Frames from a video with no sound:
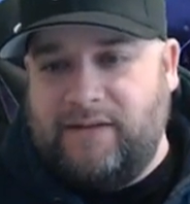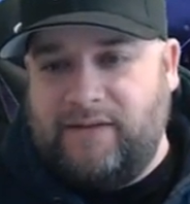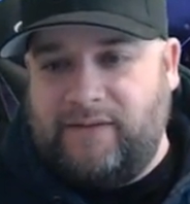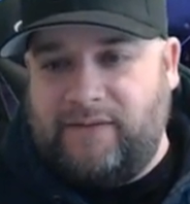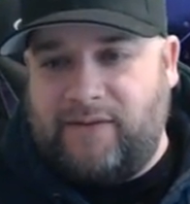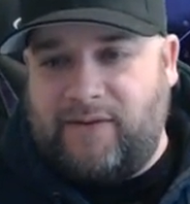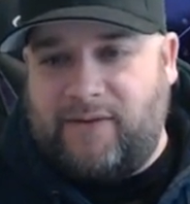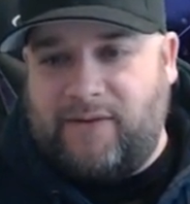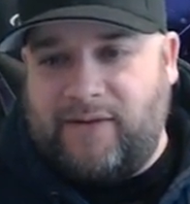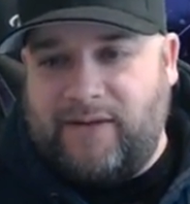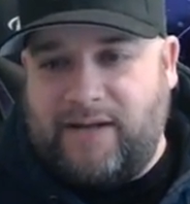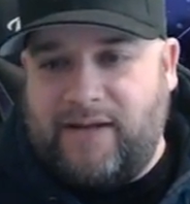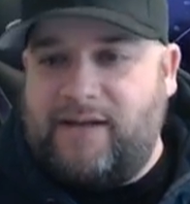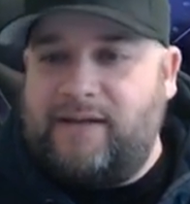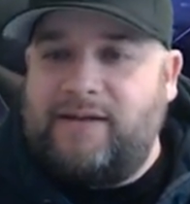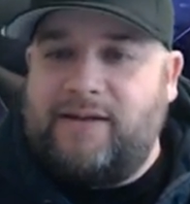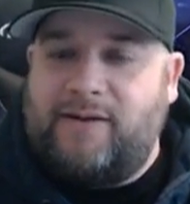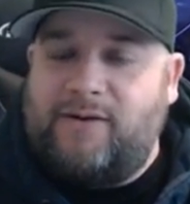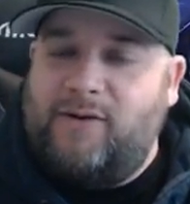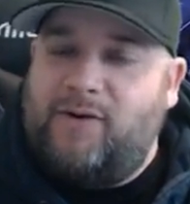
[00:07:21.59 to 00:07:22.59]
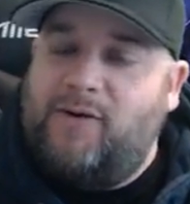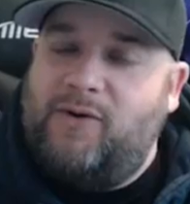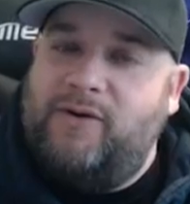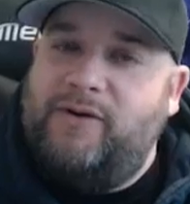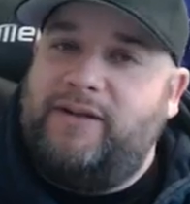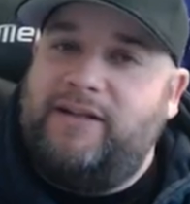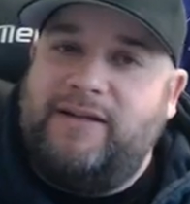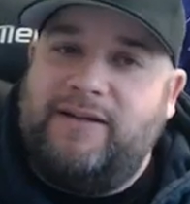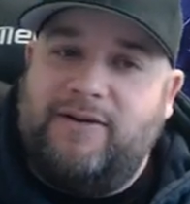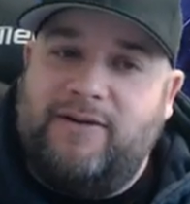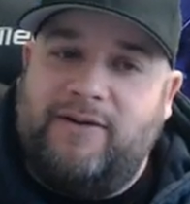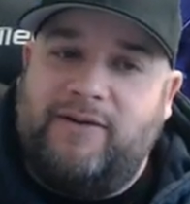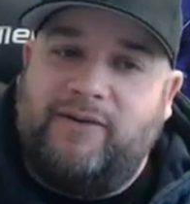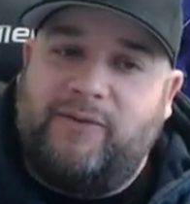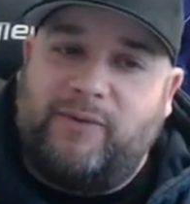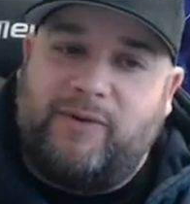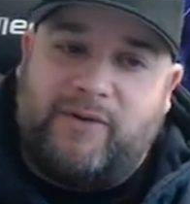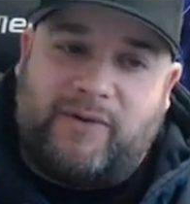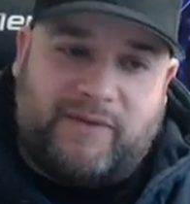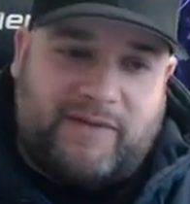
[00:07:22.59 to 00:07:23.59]
So yeah, I got a whole
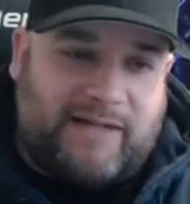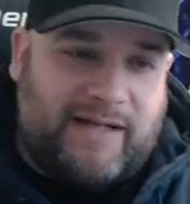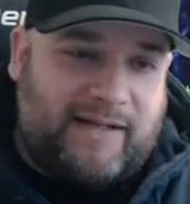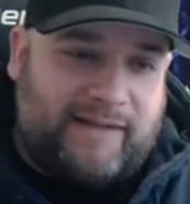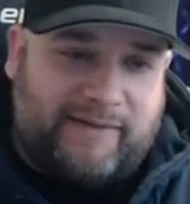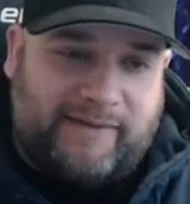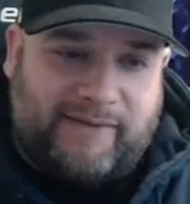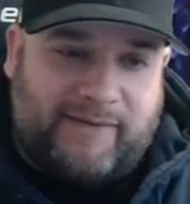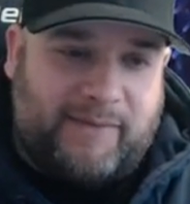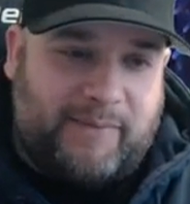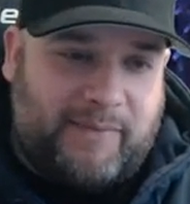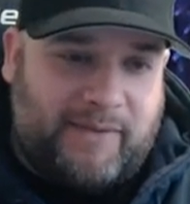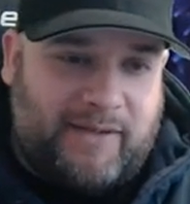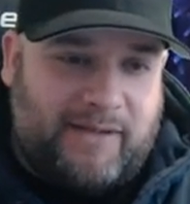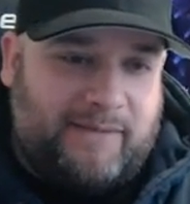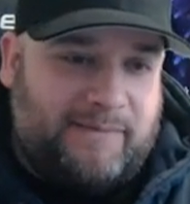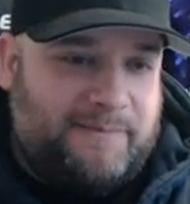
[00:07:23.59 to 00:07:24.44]
year's worth of taxes to pay.